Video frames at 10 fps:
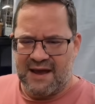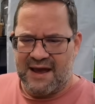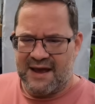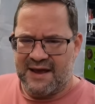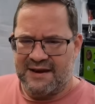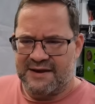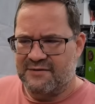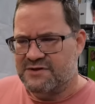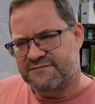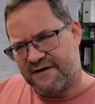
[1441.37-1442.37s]
And he
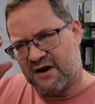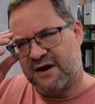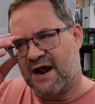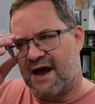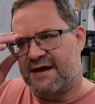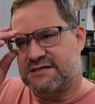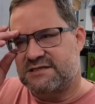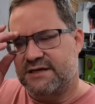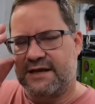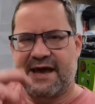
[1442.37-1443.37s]
was very
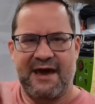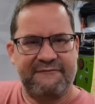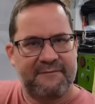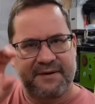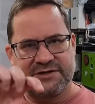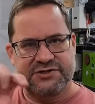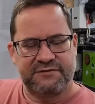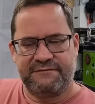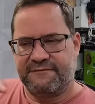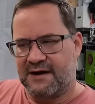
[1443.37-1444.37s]
nice and he gave a bunch
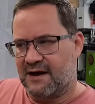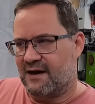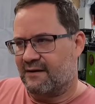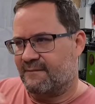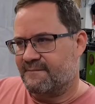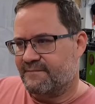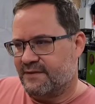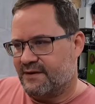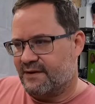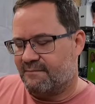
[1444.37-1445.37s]
of uh,
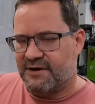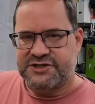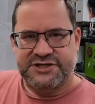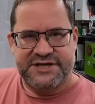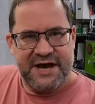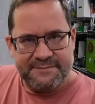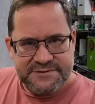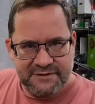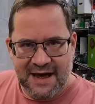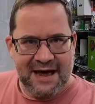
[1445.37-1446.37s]
bunch of
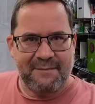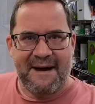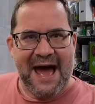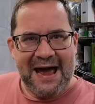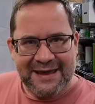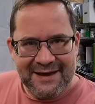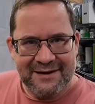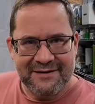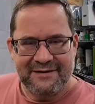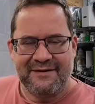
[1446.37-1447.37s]
tips on how to pack it.